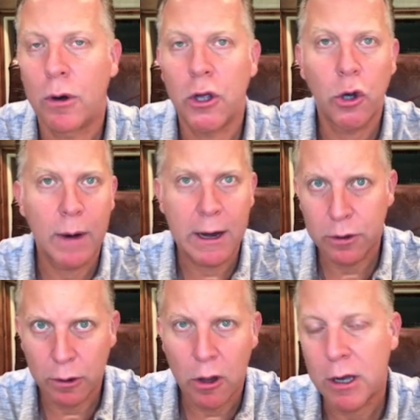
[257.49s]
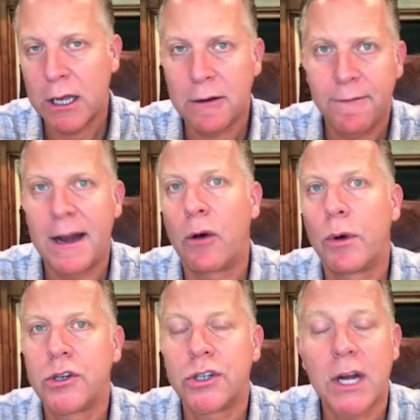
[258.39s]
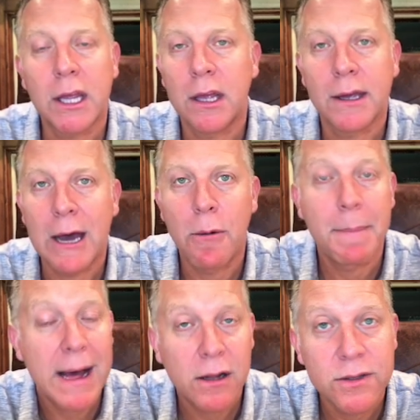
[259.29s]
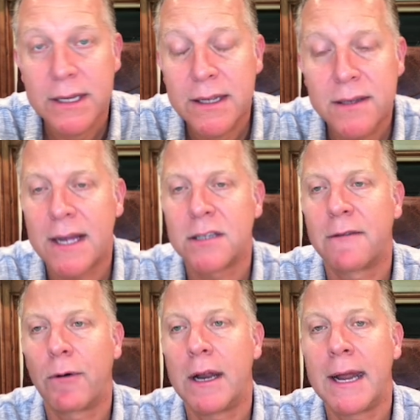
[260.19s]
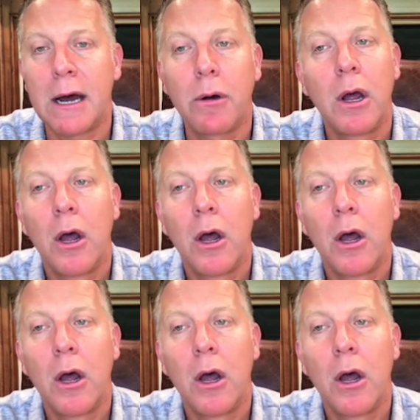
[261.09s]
You go out, you log in to find out what your checking account balance is as of right now,